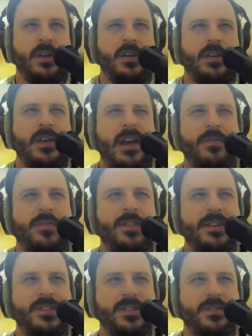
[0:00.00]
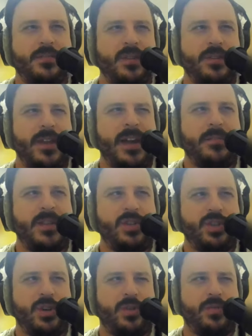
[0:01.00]
Now, this will then be
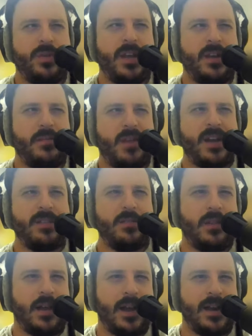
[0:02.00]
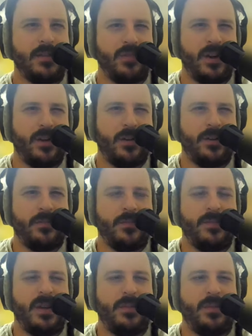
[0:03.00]
shown in my library.
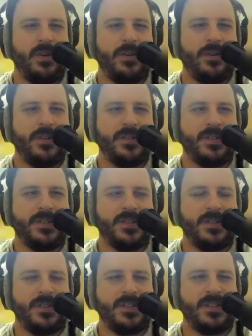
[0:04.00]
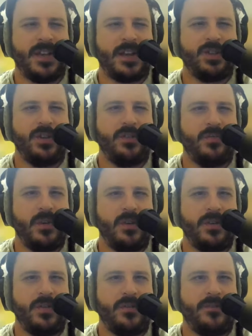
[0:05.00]
Remember, there is this section of where
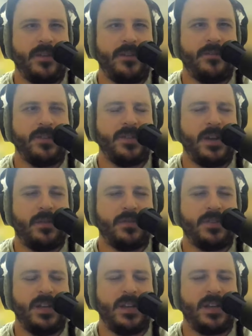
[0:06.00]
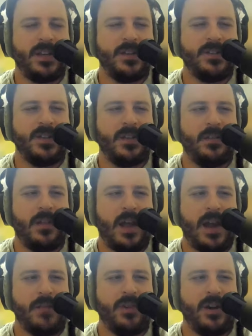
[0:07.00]
your favorites now sync is
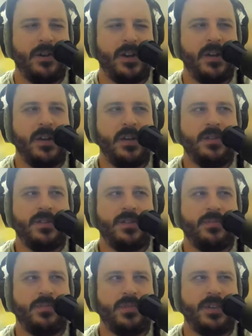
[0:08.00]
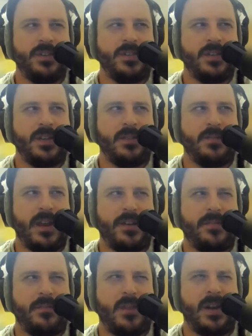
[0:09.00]
library. So please keep that
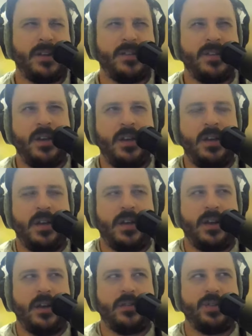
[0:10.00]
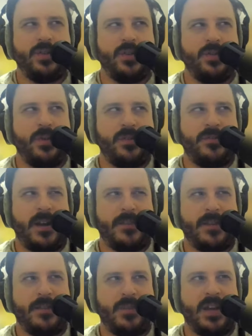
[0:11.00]
in mind. And I'll show you where you
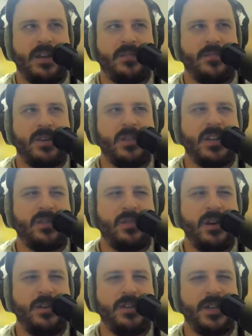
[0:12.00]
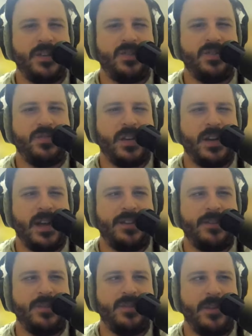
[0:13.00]
find that. But again, we can query stations. We can add
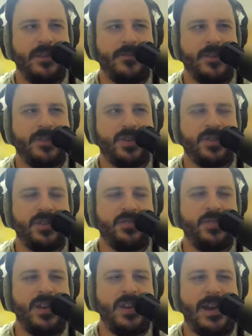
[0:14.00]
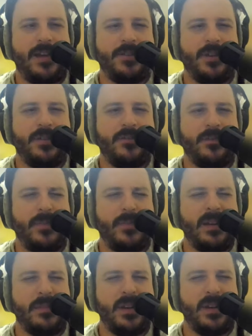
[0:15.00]
them to favorites, just as we have done for
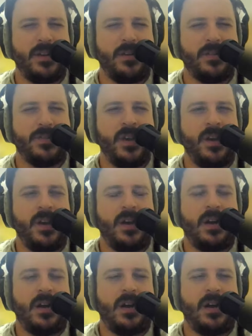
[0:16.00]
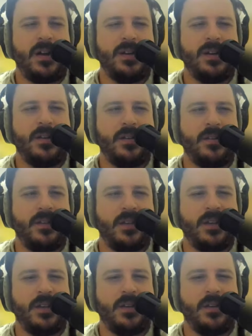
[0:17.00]
many, many years on
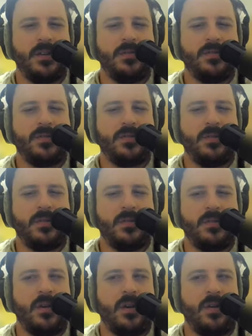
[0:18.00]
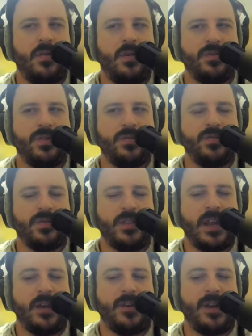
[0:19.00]
the OO Tunes or the
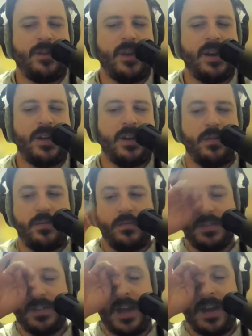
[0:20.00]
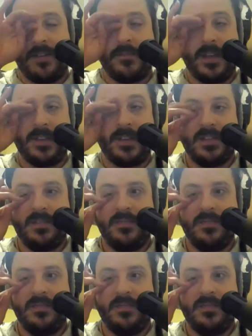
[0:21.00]
internet radio side of things.